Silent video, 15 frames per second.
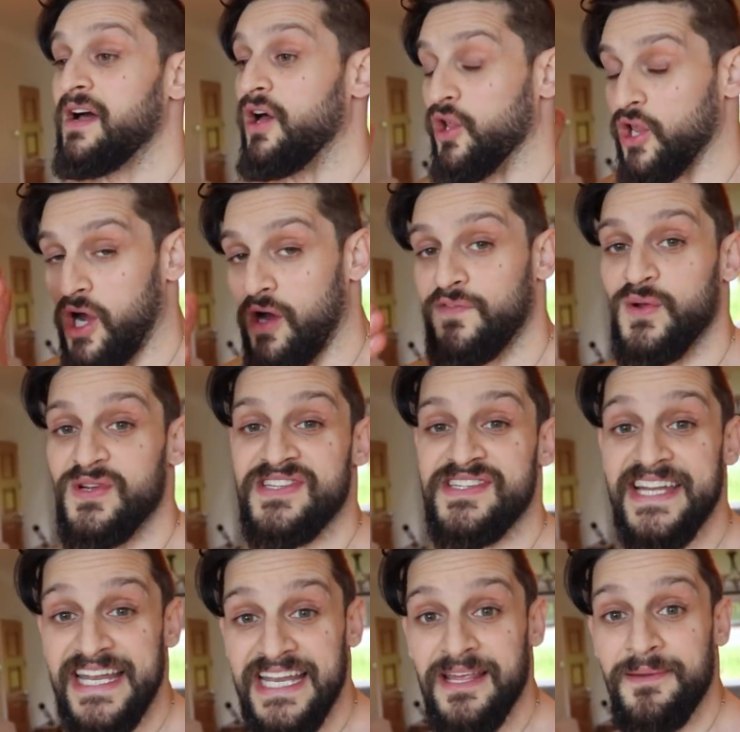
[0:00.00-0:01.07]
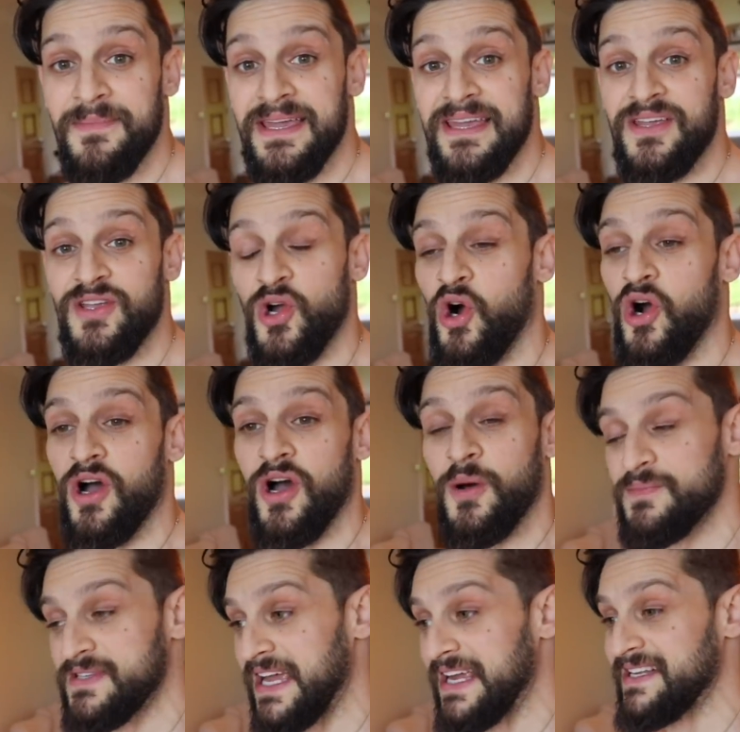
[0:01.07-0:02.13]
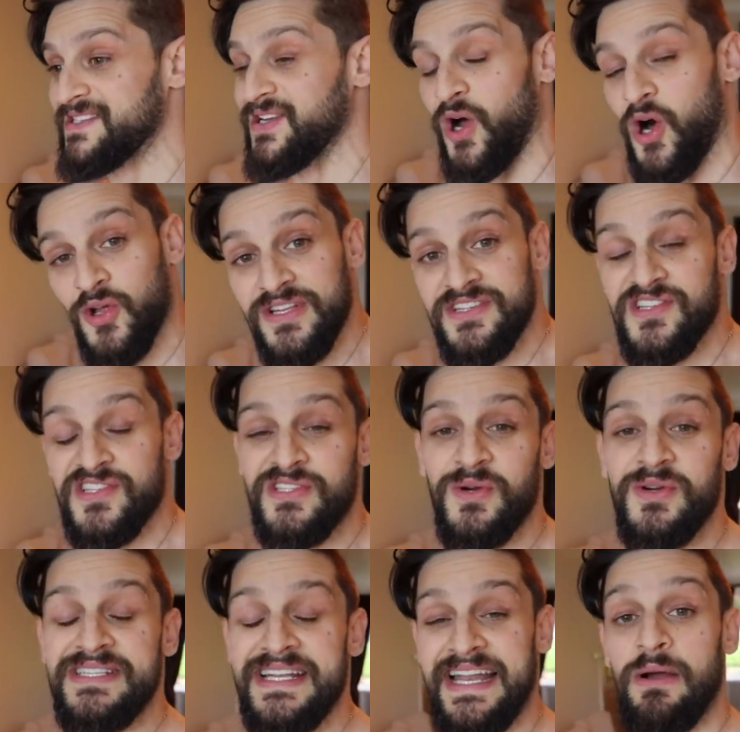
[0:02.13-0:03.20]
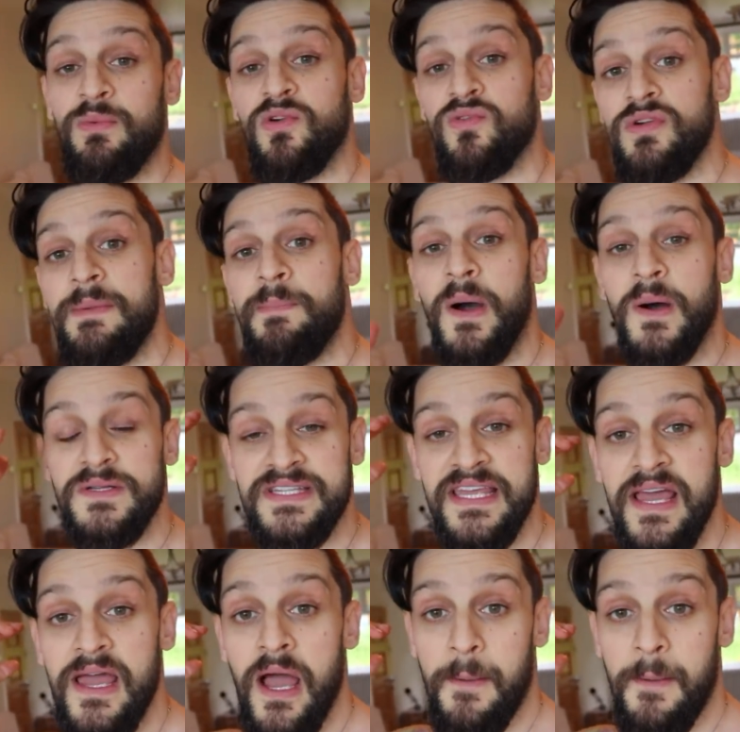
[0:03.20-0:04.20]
A lot of you are sending me your updates on Insta stories and I will repost